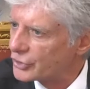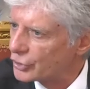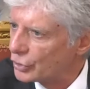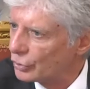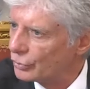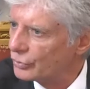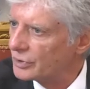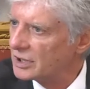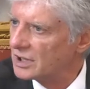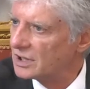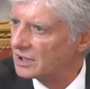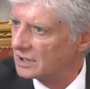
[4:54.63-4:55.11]

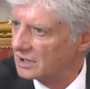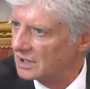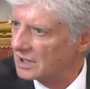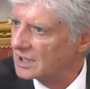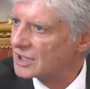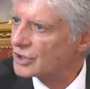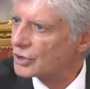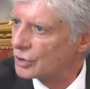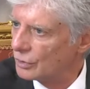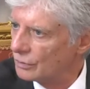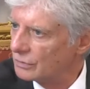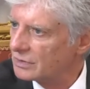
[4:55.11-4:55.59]
Estonia. The
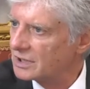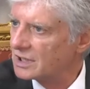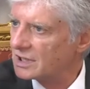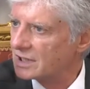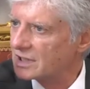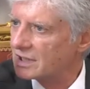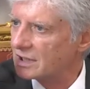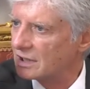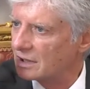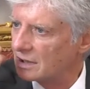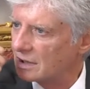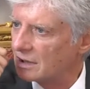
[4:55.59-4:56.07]
Estonians
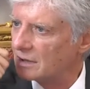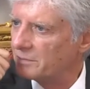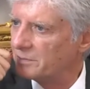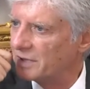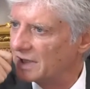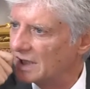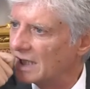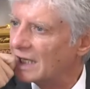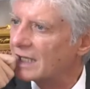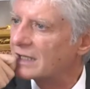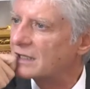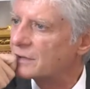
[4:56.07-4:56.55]
are, are, big
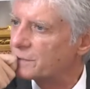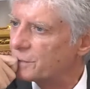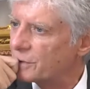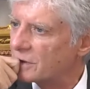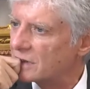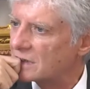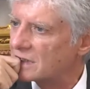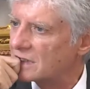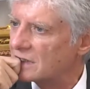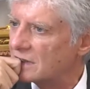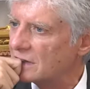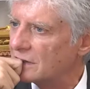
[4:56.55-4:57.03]

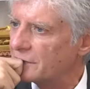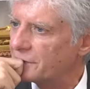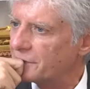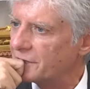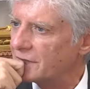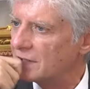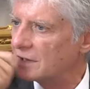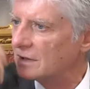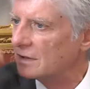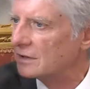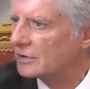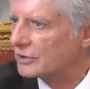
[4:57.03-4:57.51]
experts in the
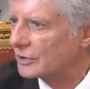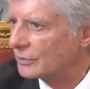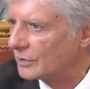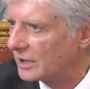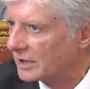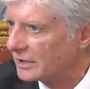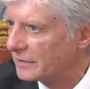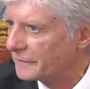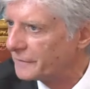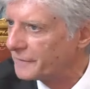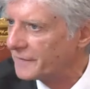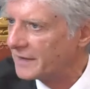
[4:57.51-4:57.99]
field, so are
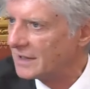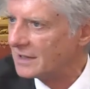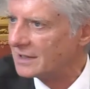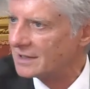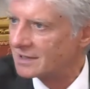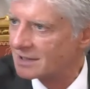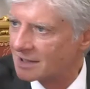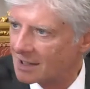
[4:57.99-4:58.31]
the Finns.